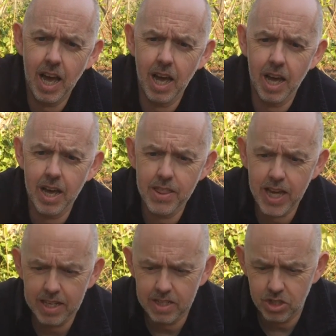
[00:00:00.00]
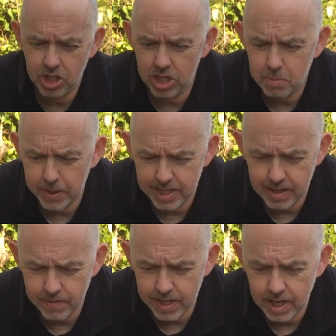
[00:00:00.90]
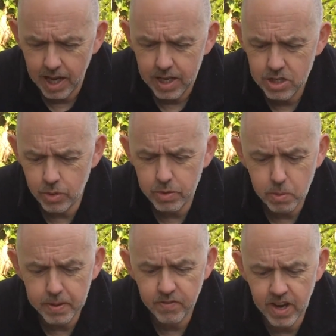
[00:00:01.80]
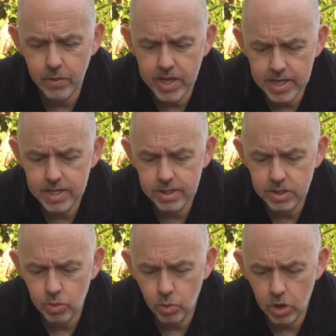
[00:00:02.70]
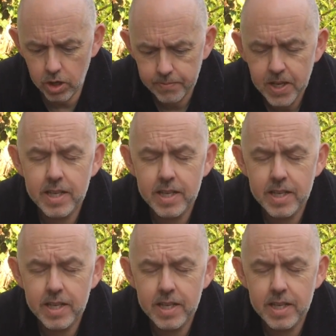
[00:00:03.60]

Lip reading: That has just been living, so it will be very easy to work.